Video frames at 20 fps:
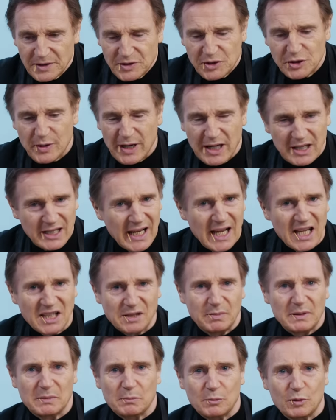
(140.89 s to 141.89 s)
The training had
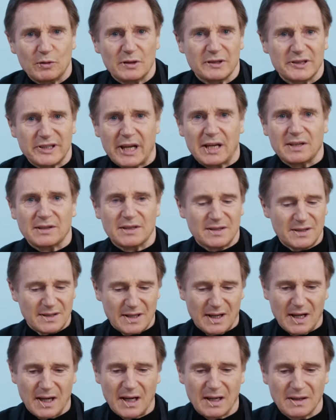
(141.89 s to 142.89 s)
to be more intense,
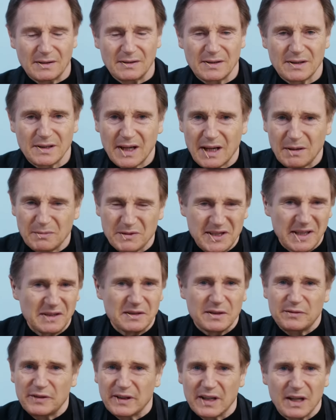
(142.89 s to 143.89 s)
and it was
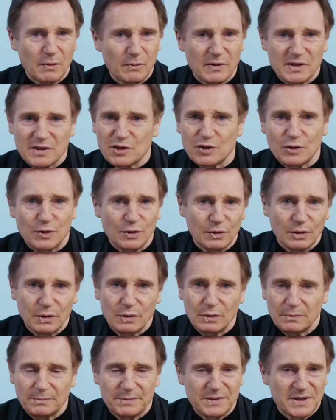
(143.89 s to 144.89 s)
interfering with
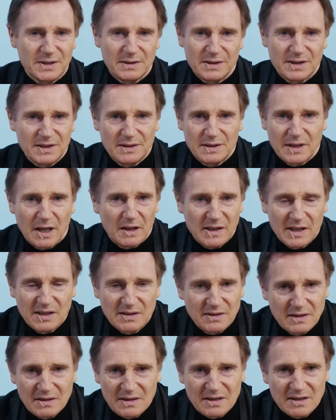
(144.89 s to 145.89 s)
school
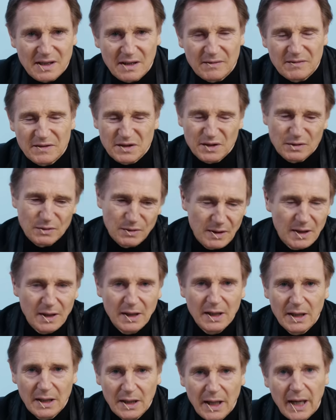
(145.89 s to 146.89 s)
studies and stuff, so
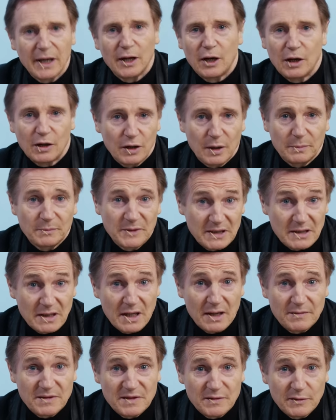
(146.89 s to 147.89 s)
I hung up the
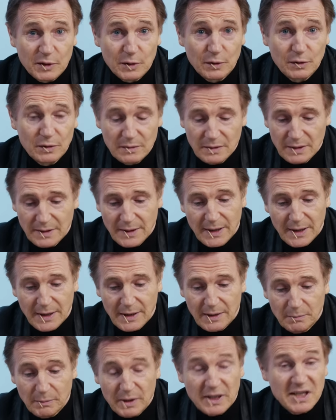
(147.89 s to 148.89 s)
gloves for good.
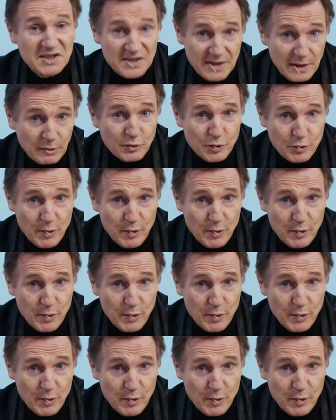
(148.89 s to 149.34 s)
But I still